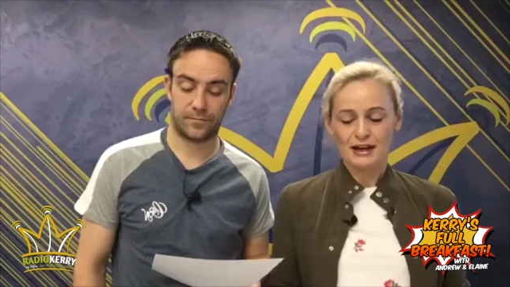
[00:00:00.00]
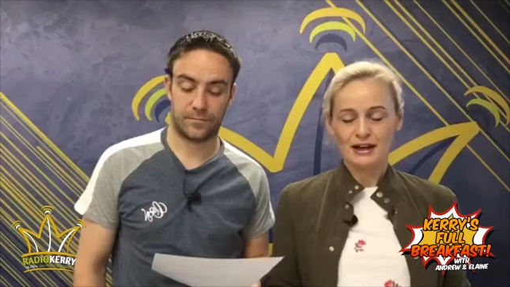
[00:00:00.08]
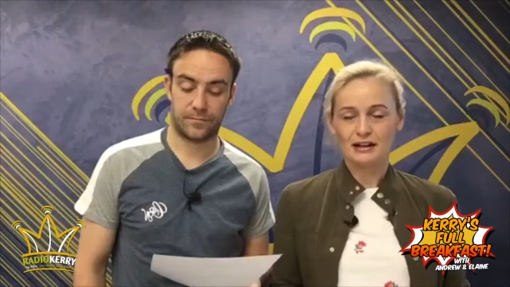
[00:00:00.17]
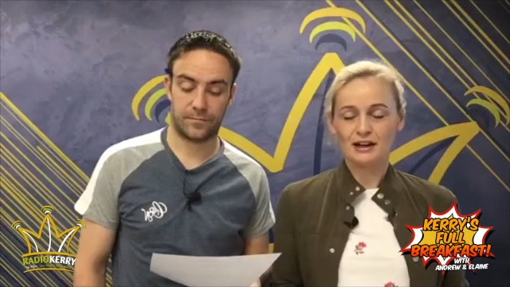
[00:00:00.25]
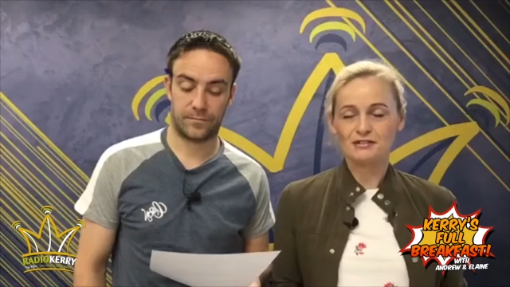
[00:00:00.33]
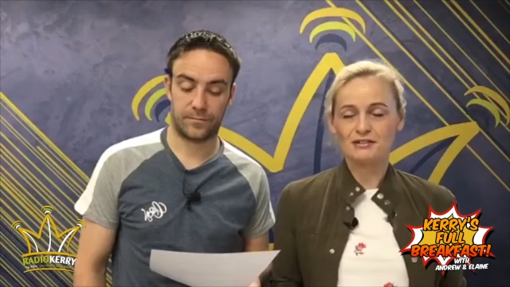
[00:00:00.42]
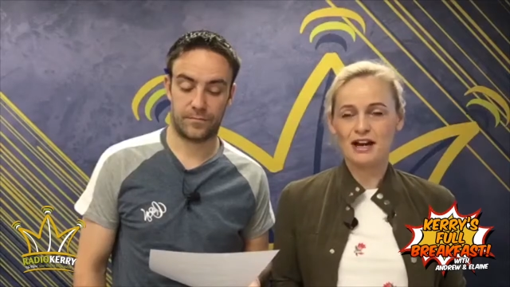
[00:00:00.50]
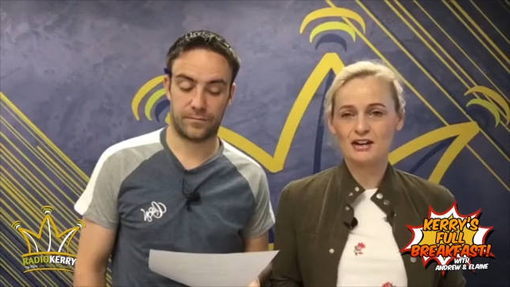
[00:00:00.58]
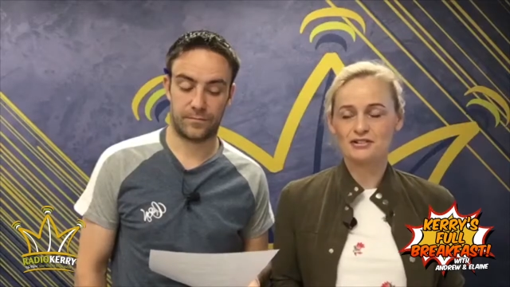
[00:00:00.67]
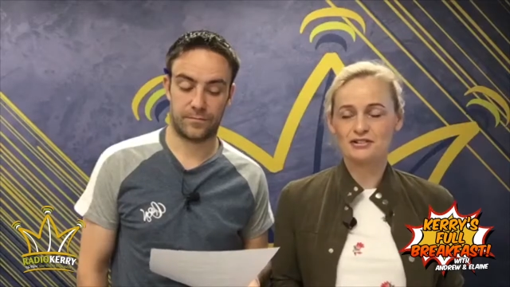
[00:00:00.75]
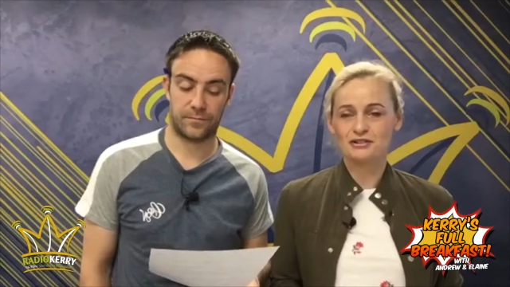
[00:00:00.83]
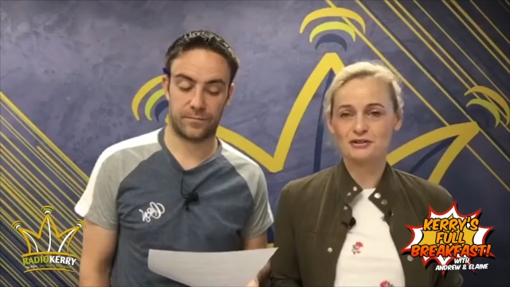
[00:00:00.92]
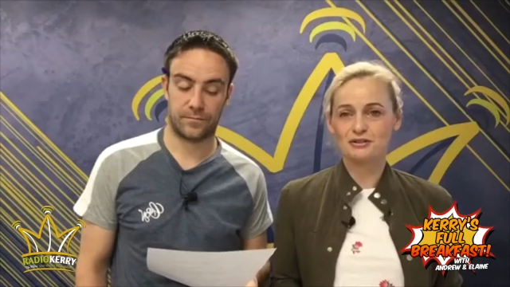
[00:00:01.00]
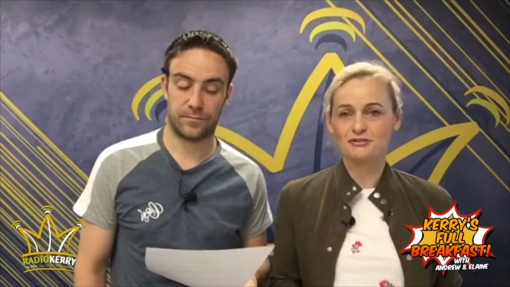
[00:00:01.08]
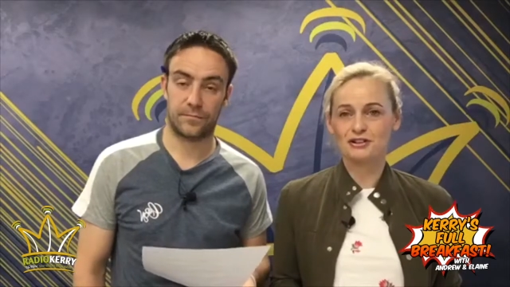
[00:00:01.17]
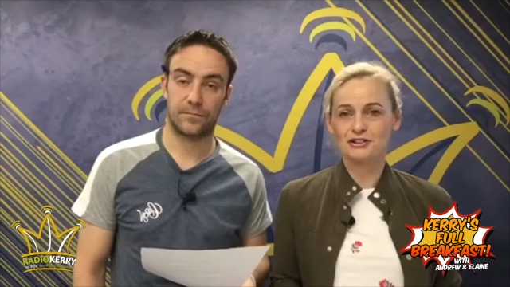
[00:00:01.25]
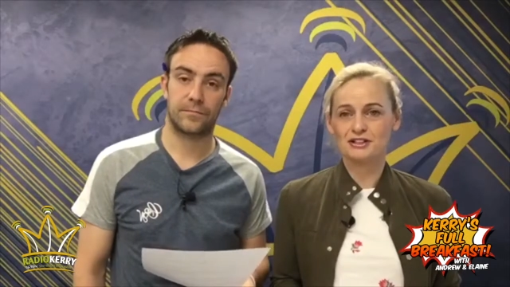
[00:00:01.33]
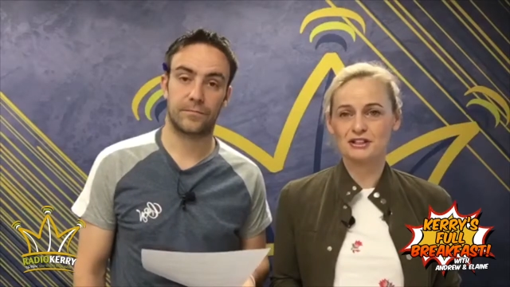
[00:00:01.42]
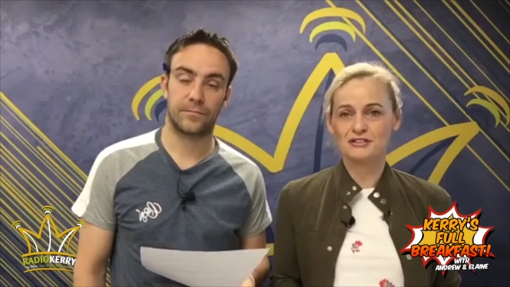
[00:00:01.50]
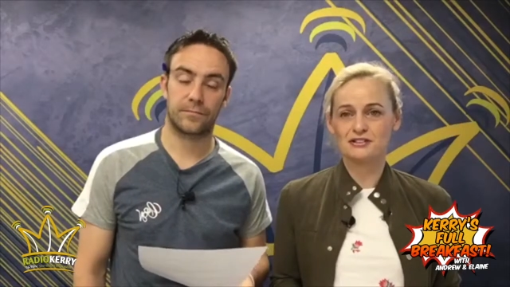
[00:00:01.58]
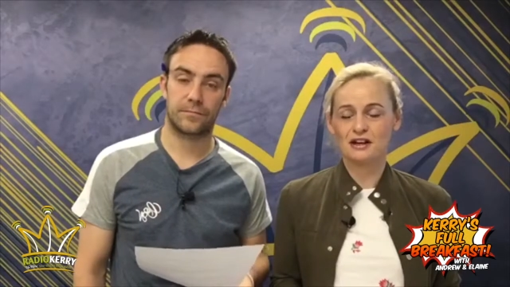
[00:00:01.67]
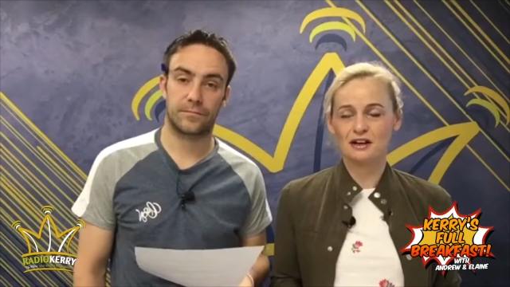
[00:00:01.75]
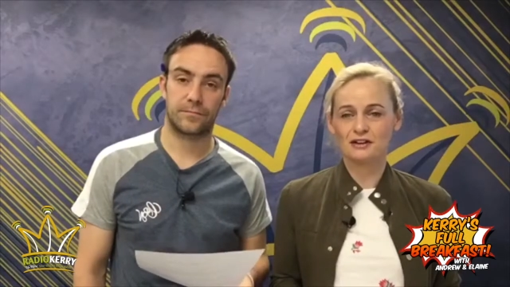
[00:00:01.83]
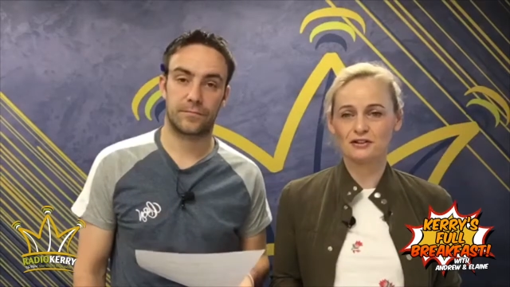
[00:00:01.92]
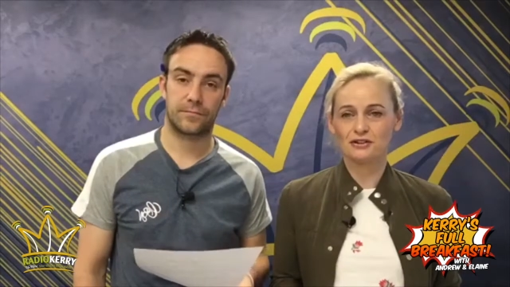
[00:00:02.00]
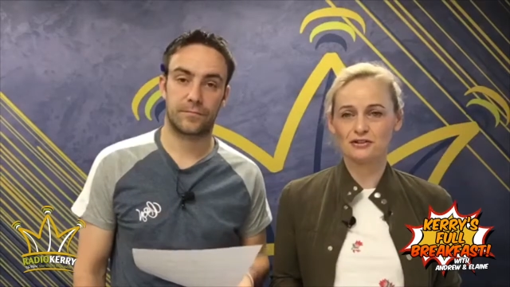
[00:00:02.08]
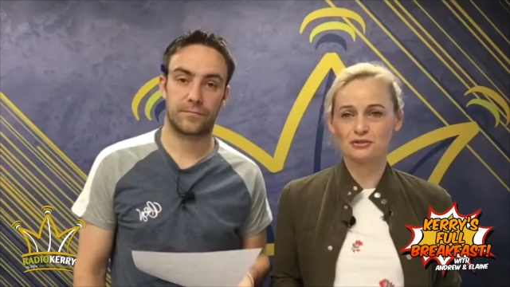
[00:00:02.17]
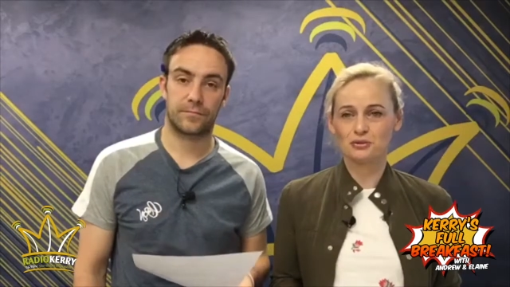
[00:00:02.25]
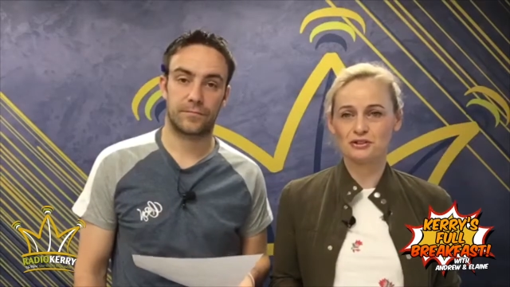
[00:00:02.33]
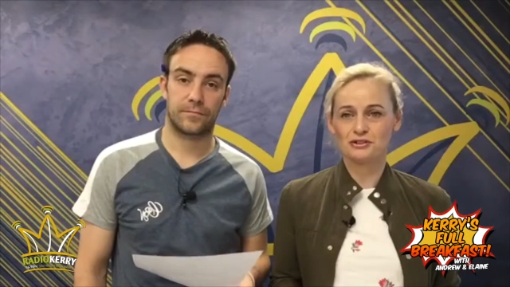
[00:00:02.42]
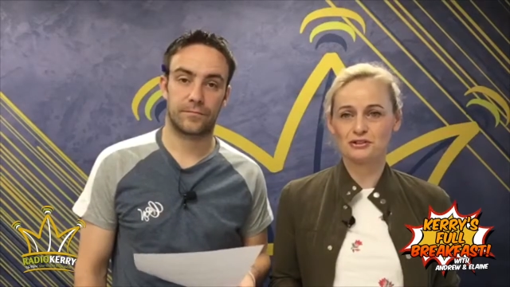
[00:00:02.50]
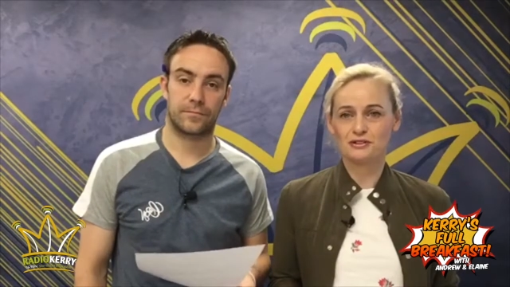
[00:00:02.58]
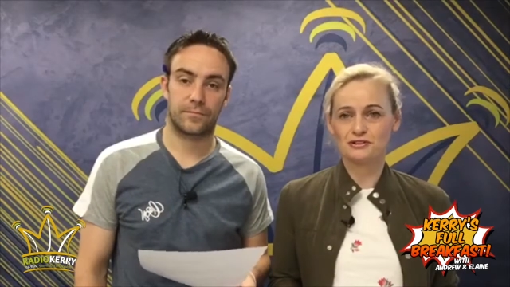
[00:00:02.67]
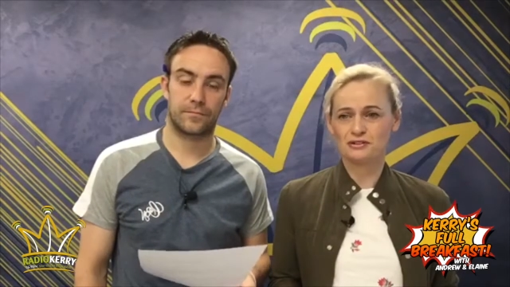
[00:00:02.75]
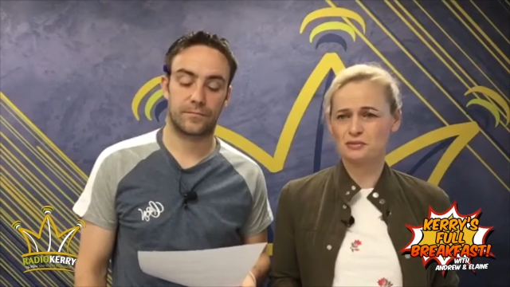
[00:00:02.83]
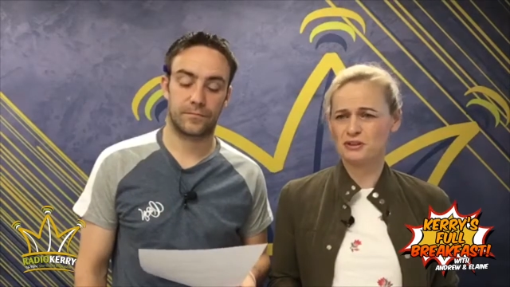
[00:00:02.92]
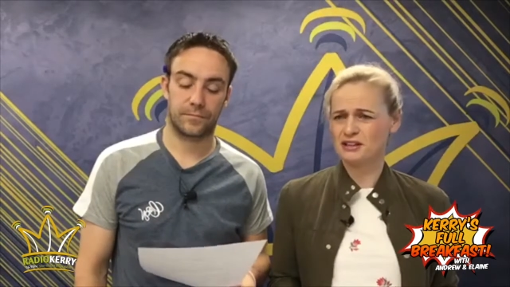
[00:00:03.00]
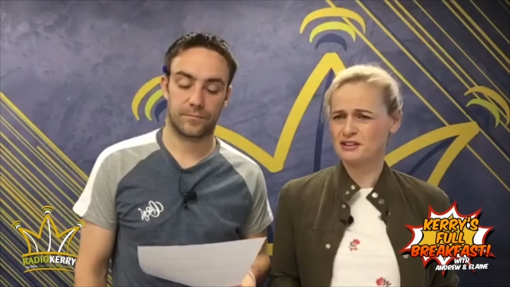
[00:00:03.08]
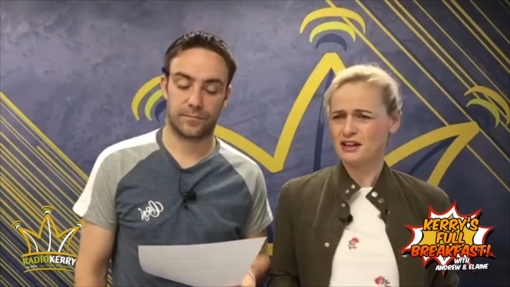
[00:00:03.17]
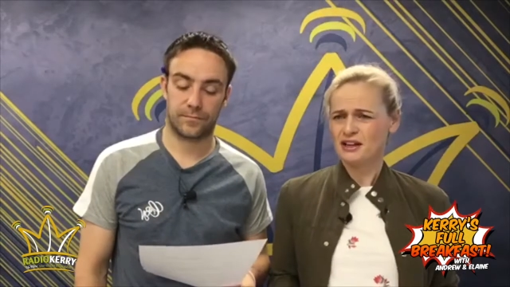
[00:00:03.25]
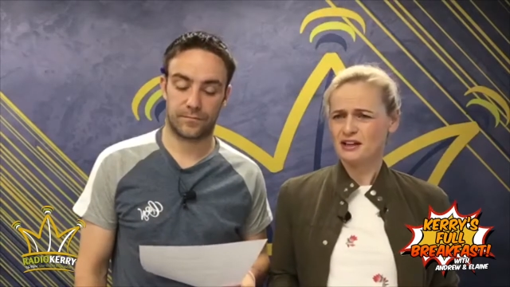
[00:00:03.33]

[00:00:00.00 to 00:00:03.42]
Speaker 1: A lot of reaction to the verdict on Twitter, and some of that